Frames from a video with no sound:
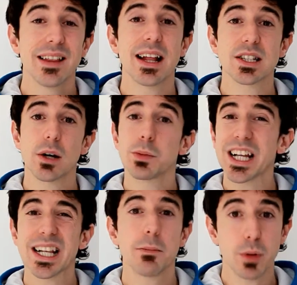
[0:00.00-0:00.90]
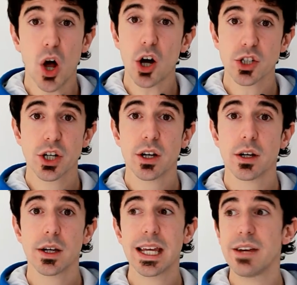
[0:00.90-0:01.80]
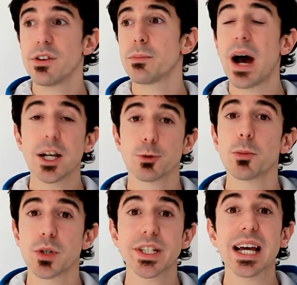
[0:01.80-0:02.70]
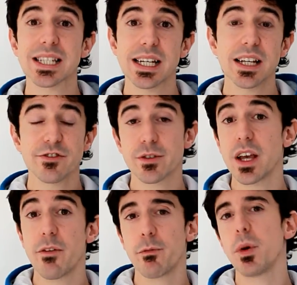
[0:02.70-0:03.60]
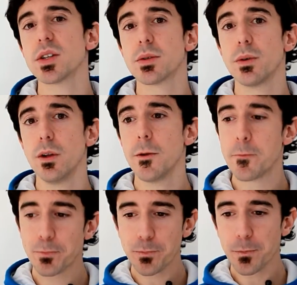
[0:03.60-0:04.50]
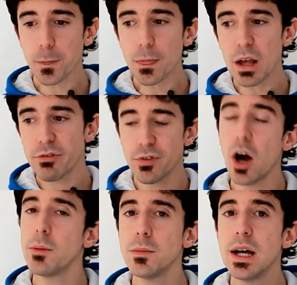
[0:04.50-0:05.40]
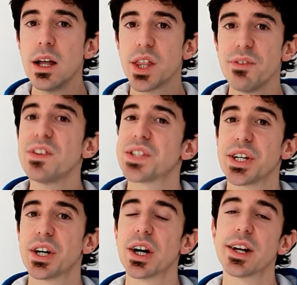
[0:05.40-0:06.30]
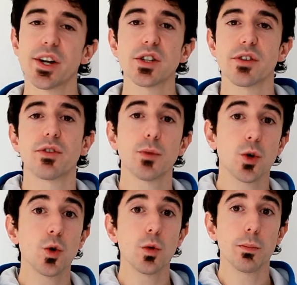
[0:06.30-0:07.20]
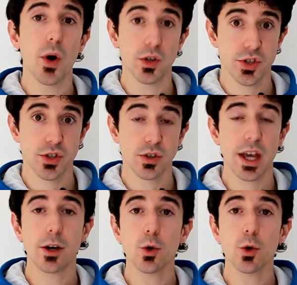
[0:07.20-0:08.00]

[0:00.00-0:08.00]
that's completely blocked, even password protected if possible, from the visitor and also from the Google bots, okay?